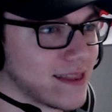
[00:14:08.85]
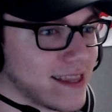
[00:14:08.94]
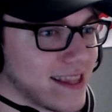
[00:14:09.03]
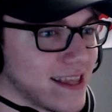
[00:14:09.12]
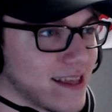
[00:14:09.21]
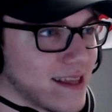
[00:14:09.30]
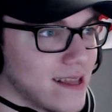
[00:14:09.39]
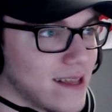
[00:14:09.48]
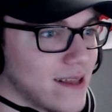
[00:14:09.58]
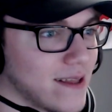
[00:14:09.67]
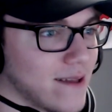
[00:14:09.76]

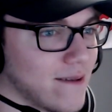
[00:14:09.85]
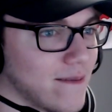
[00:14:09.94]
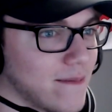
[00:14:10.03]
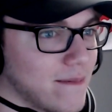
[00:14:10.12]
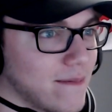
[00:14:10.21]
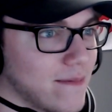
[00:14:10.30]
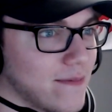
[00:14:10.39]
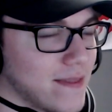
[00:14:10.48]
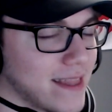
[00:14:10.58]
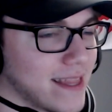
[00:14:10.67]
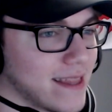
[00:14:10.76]

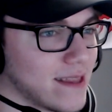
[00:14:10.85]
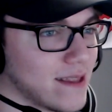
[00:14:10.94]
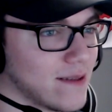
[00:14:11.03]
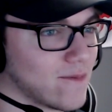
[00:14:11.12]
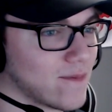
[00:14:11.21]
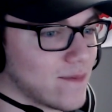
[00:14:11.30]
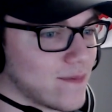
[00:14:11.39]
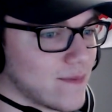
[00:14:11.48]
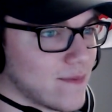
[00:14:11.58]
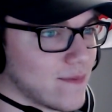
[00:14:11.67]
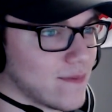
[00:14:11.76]

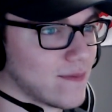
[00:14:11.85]
(silence)